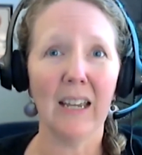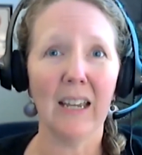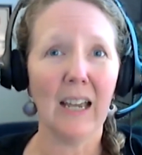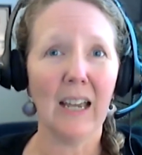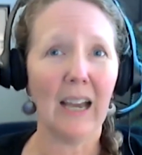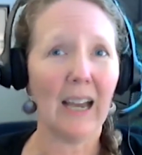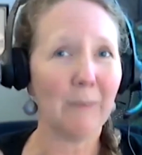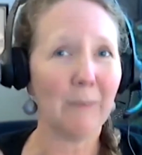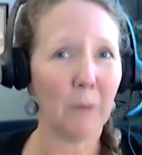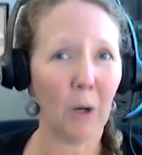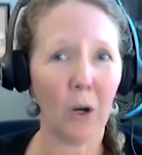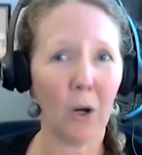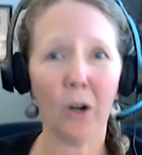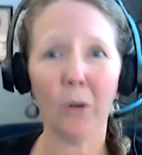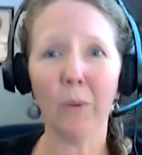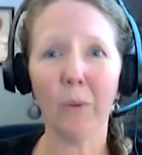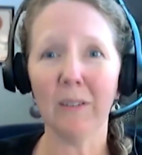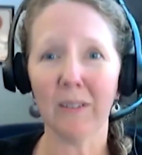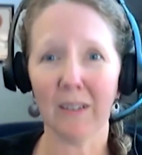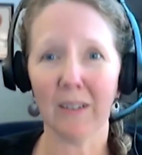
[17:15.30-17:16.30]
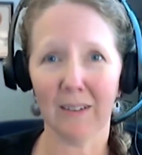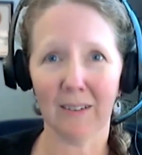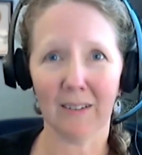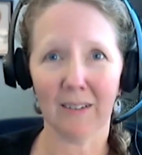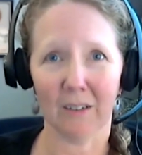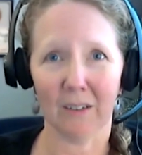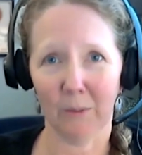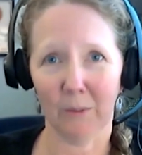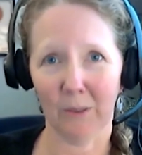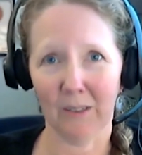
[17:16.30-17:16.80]
I'm always going to
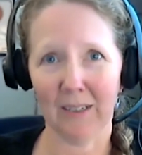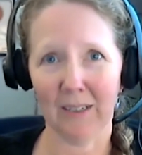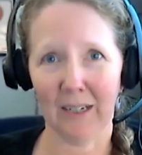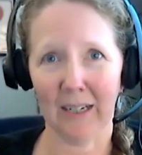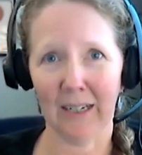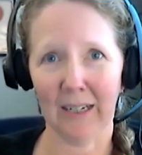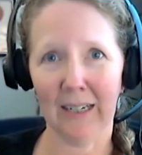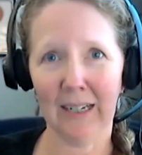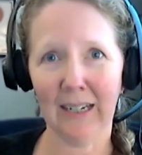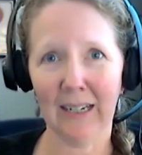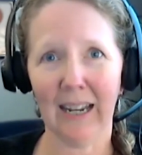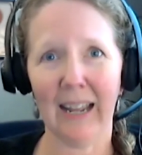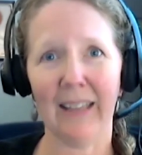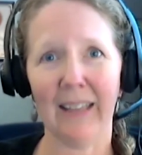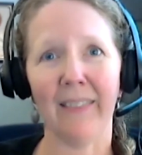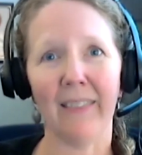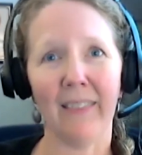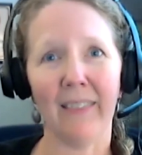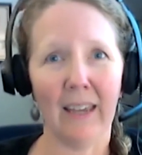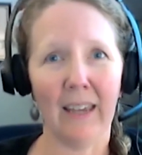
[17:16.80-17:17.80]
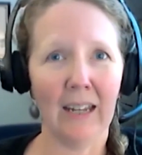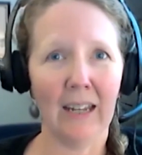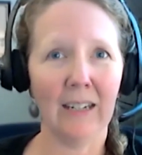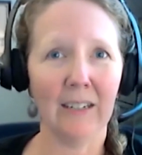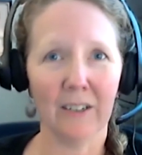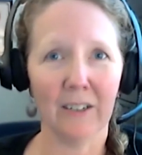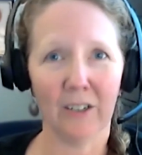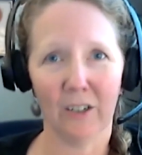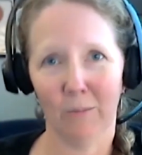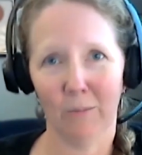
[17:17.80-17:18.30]
start with diet and then
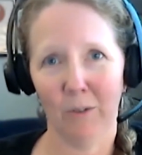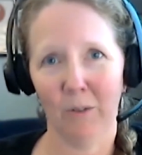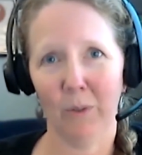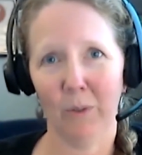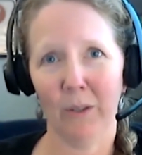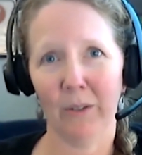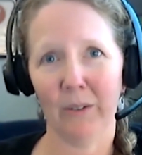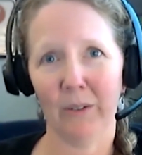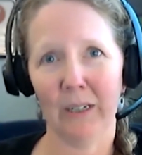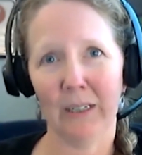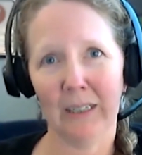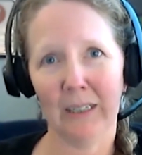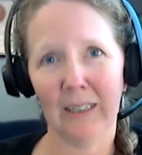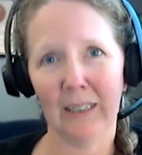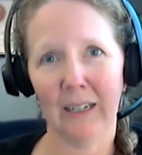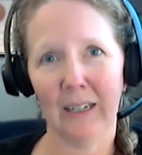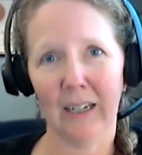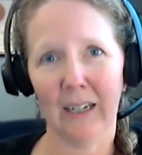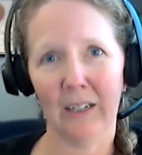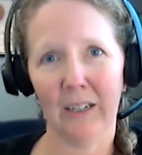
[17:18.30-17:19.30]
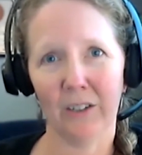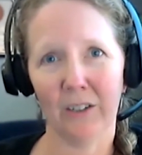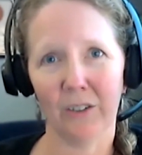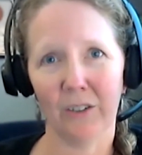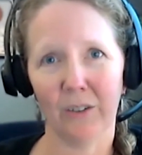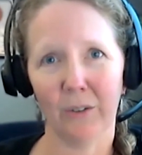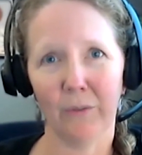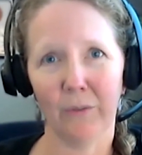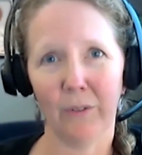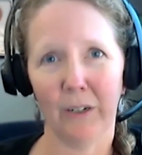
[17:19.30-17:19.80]
determine whether I need that
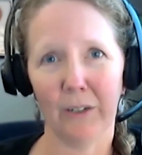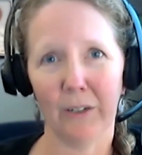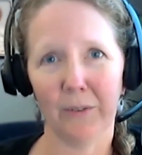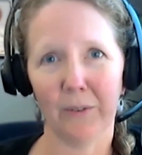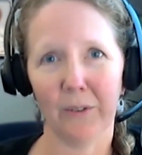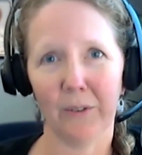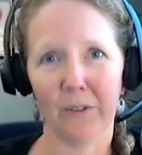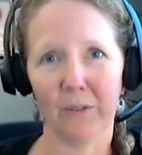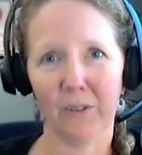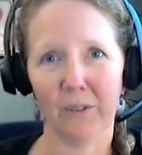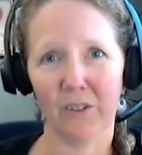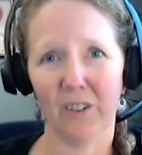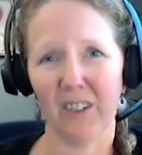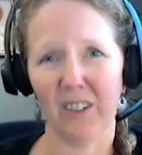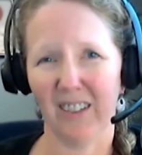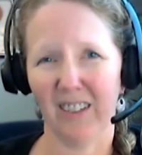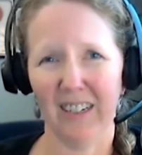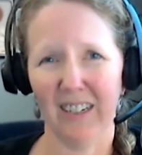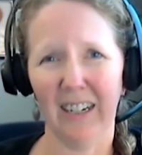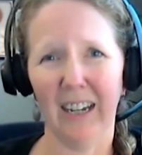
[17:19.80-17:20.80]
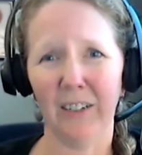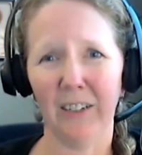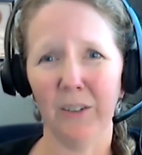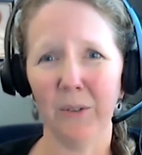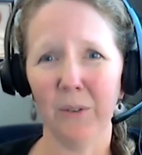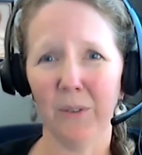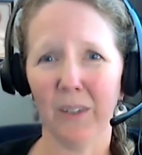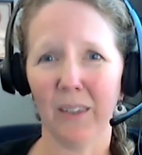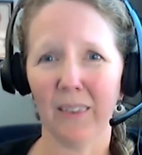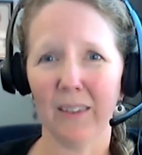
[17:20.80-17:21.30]
additional phosphorus restriction. I
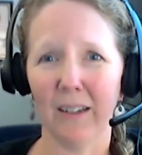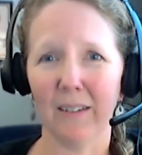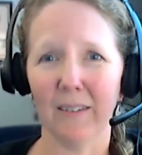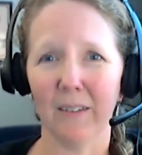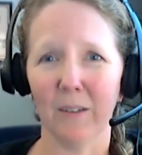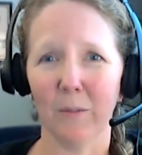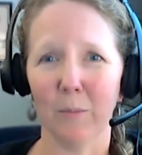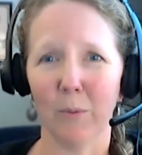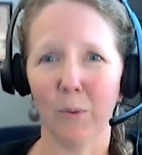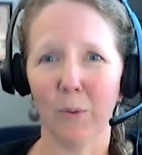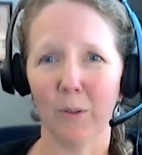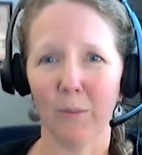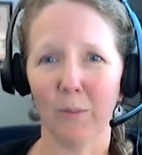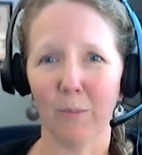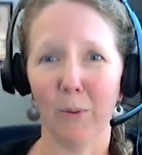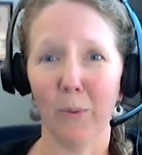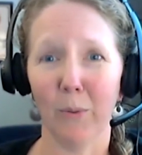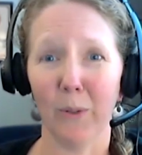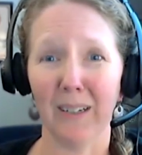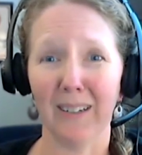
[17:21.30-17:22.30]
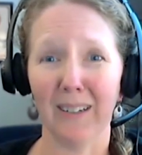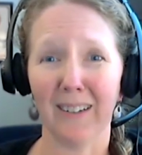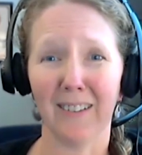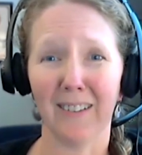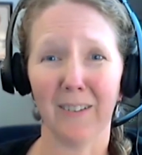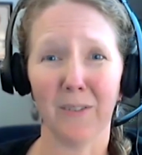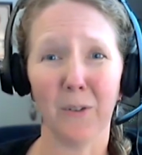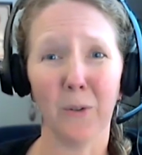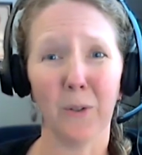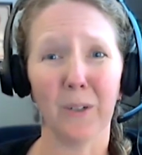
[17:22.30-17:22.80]
do think that's an important point
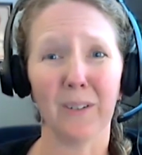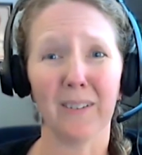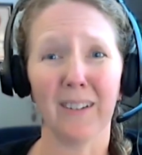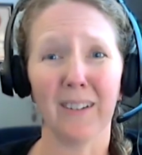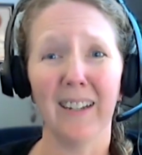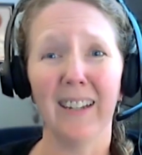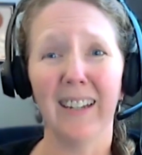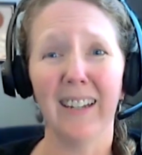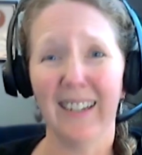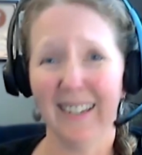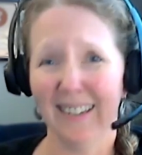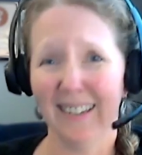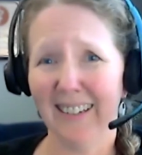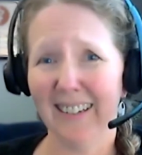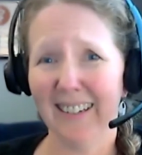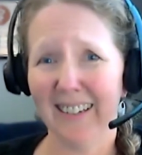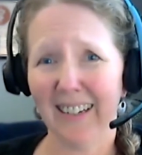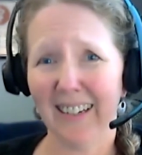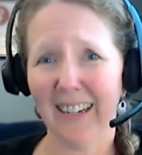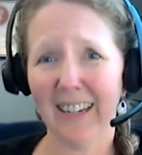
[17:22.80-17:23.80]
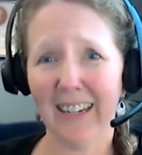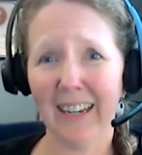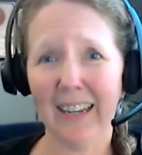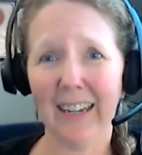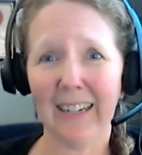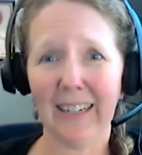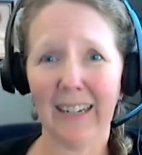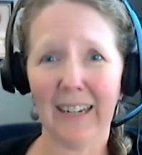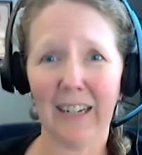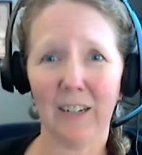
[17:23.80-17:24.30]
because, of course,
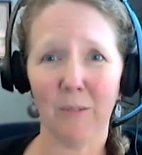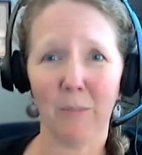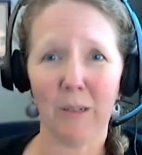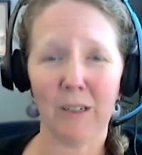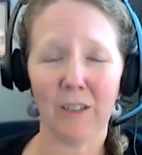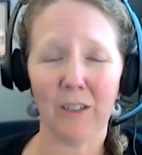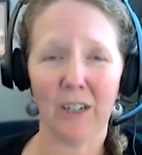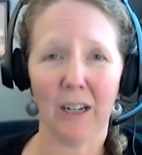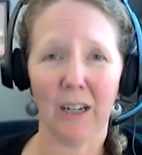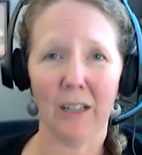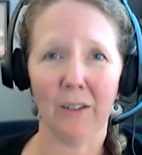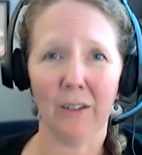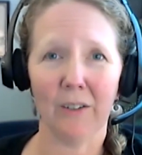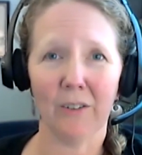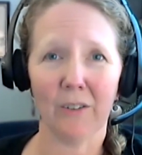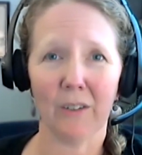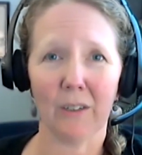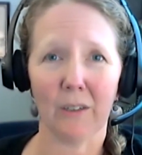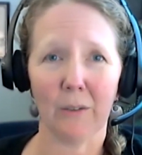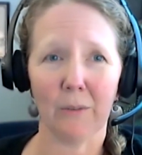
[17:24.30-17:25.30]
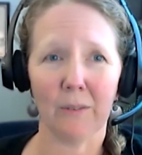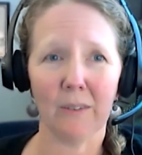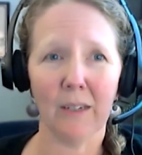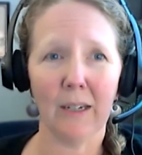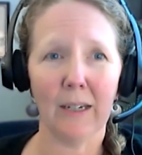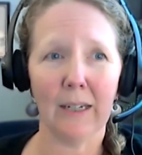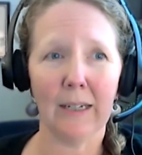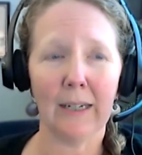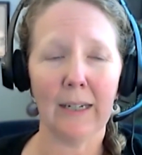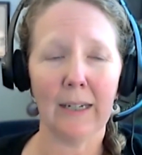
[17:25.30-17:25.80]
it can be a challenge, like you
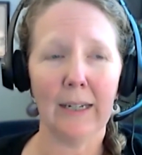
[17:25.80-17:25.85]
said.